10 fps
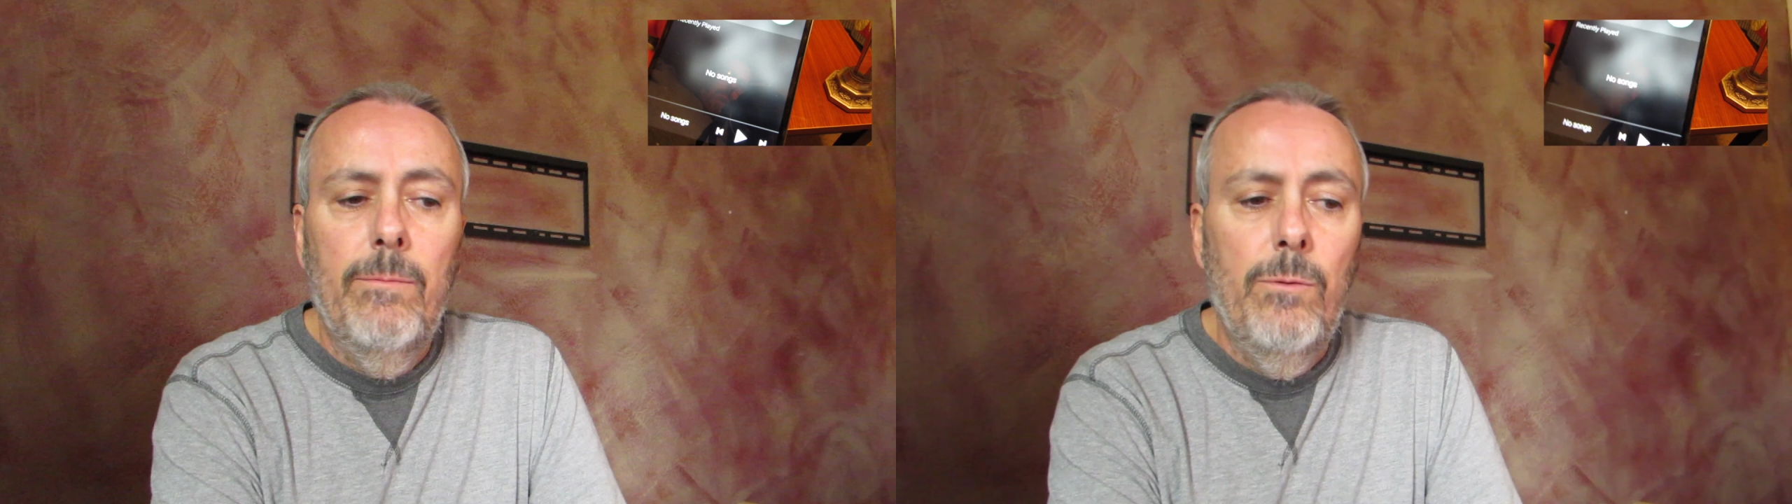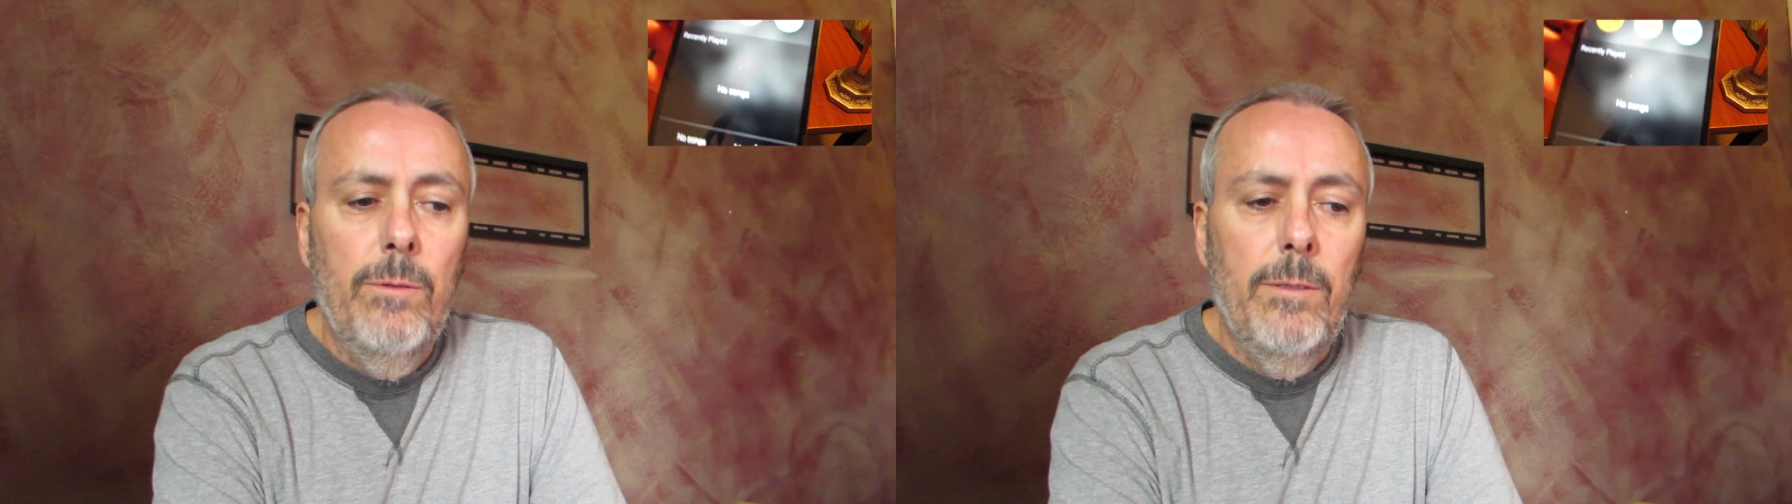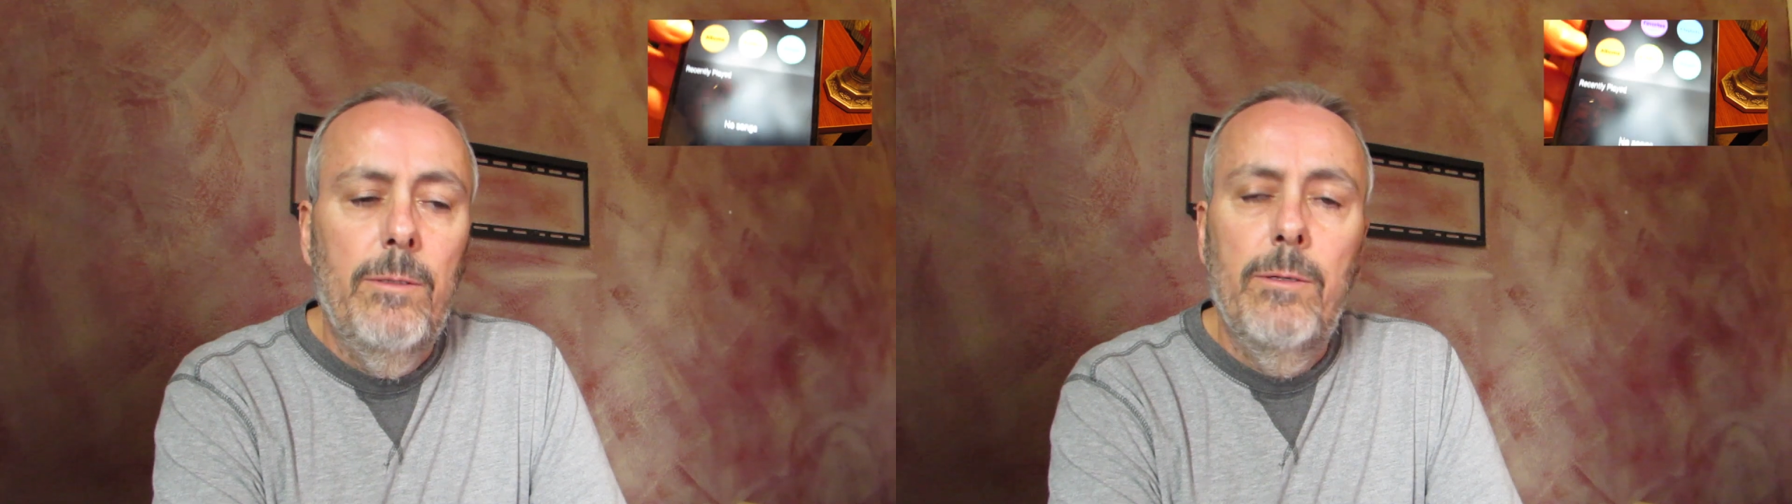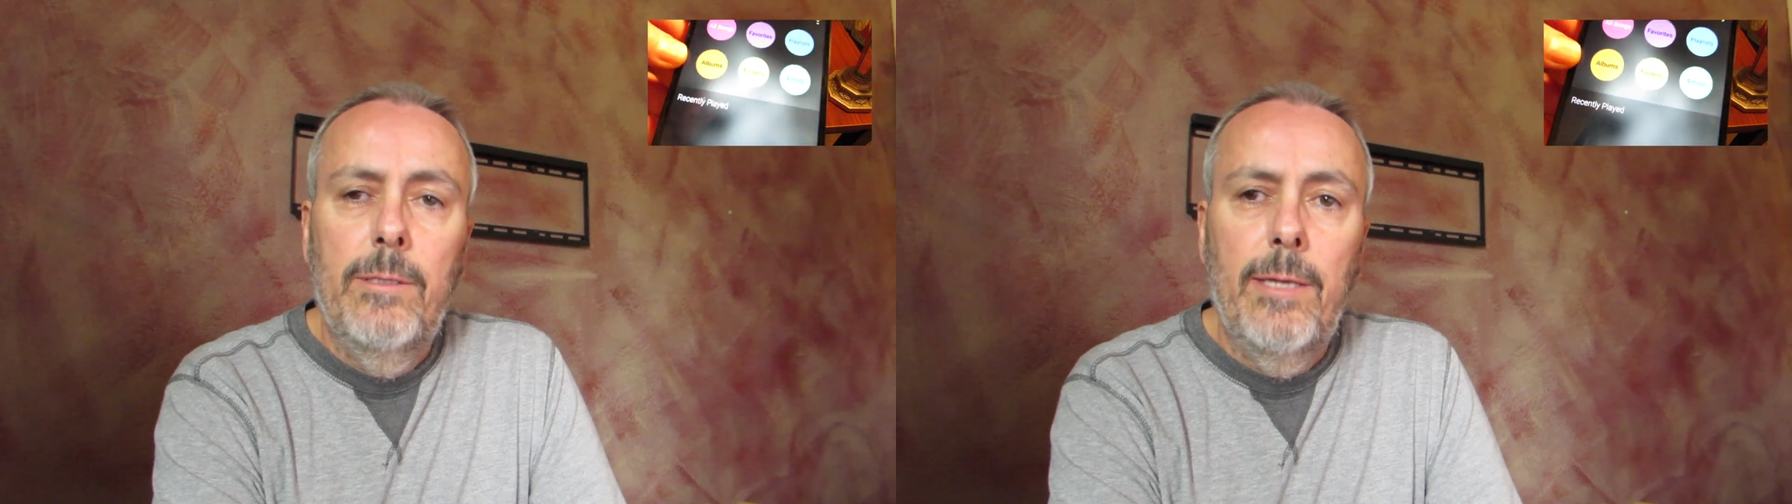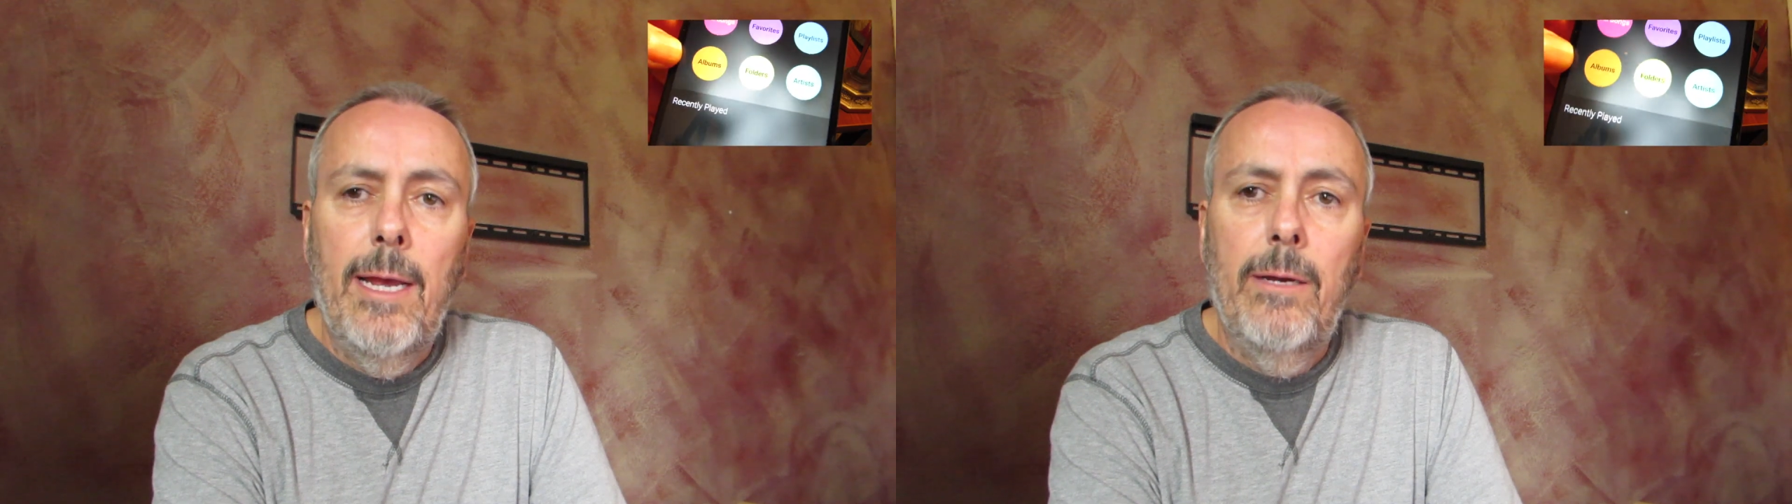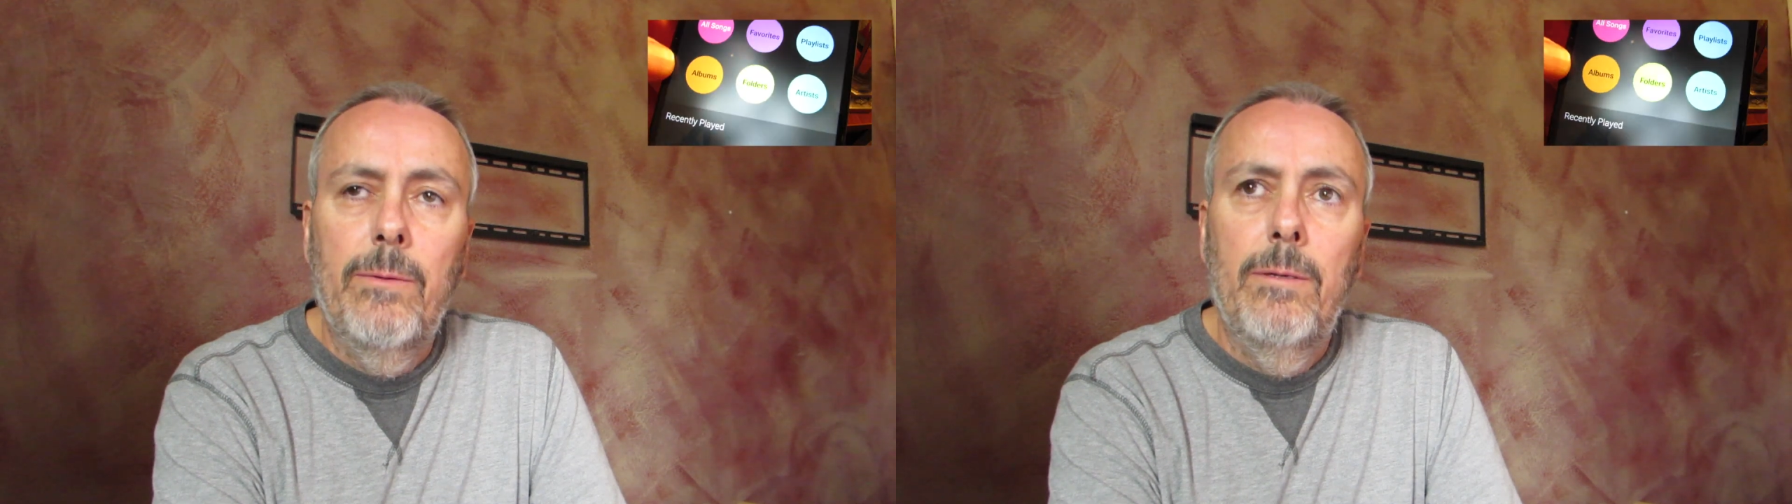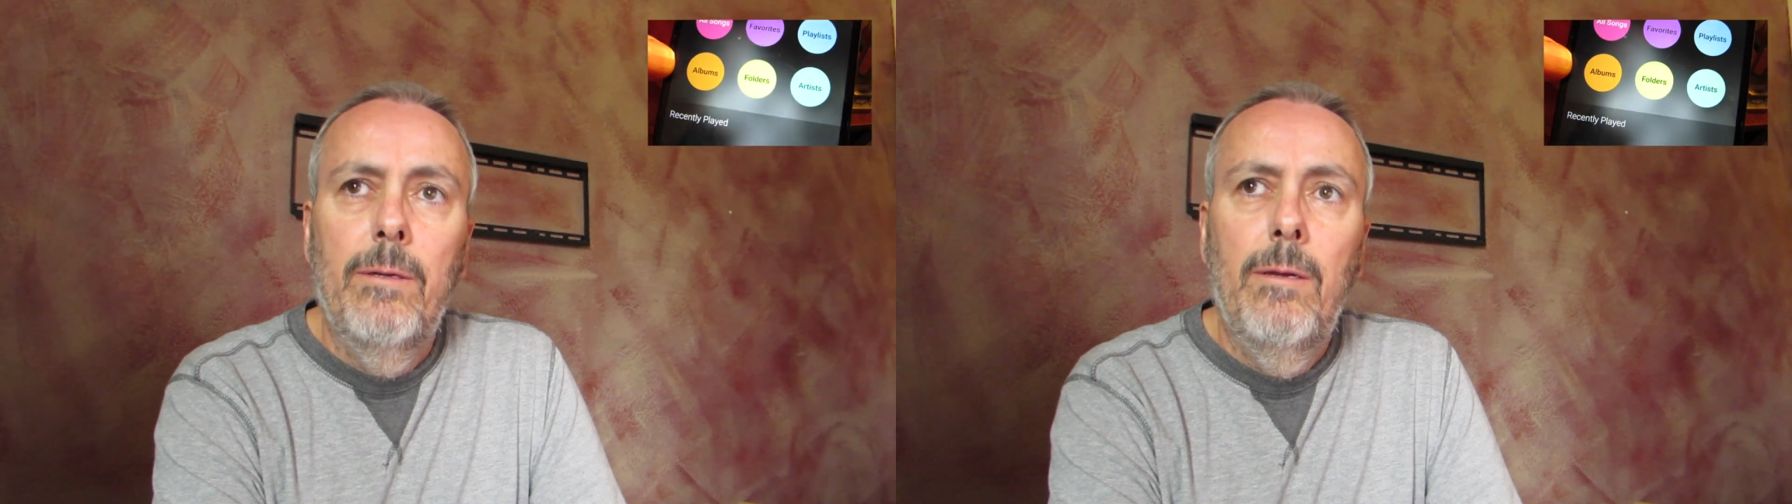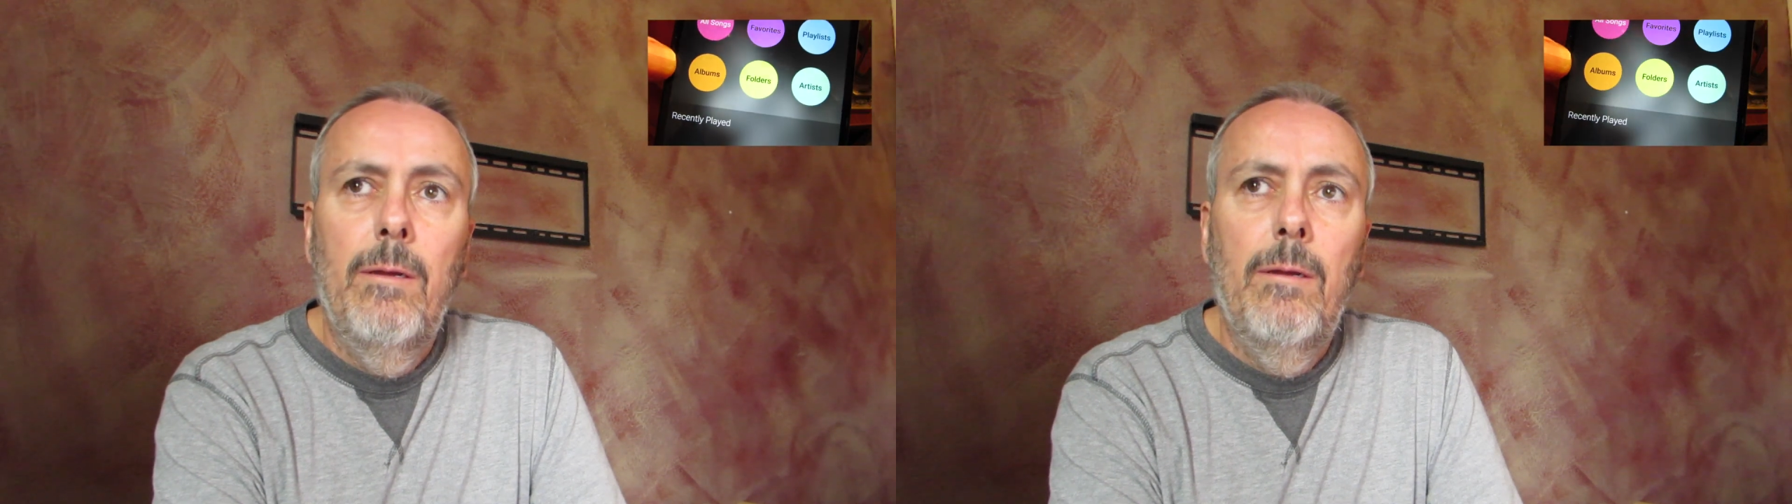really good sound.